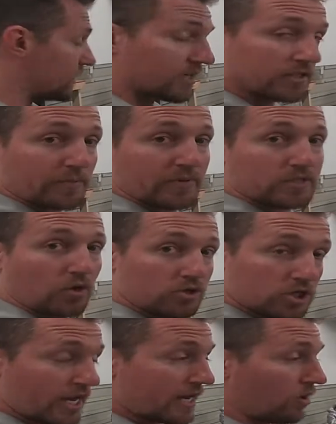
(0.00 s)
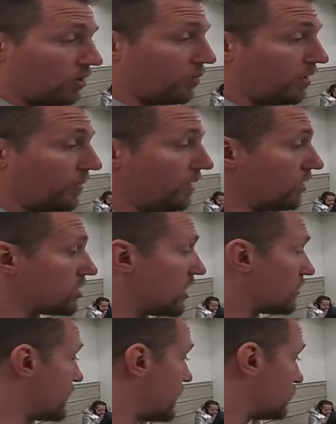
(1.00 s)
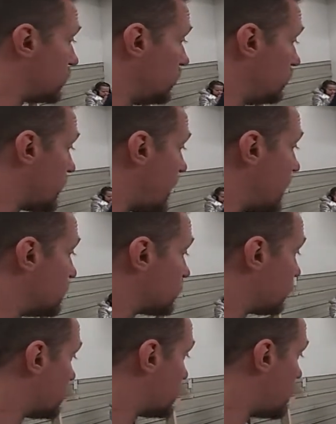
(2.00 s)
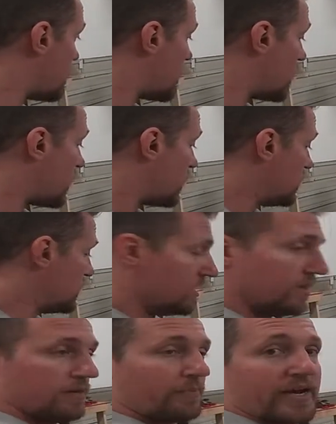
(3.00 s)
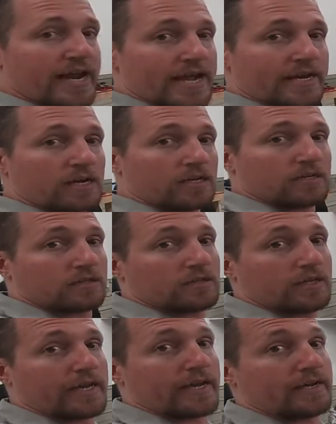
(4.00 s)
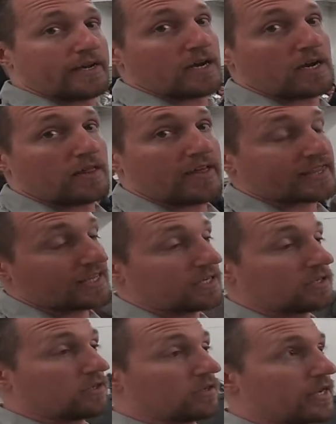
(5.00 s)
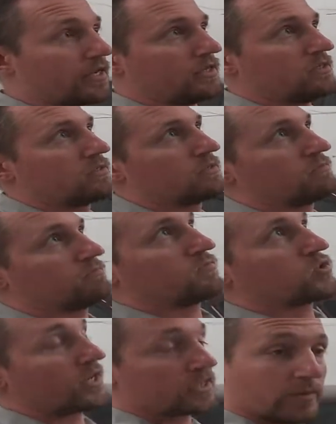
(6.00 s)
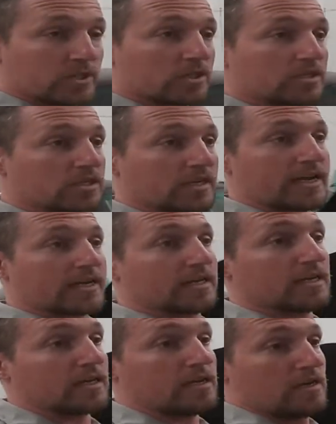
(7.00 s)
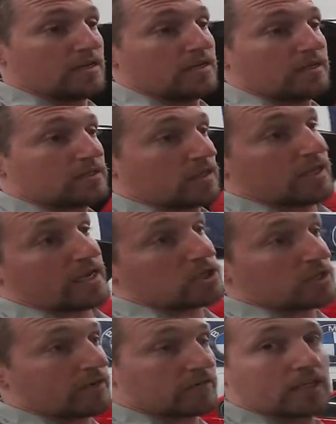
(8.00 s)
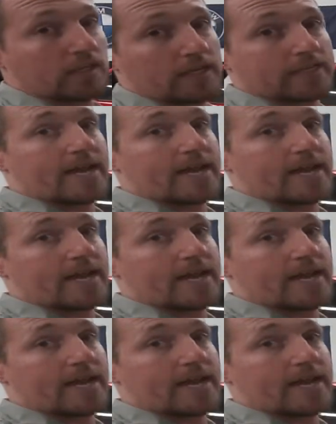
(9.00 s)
he starts up his own channel and we'll be able to shout that out to you guys for the Banana. And that thing is transmissions connected to the engine, everything like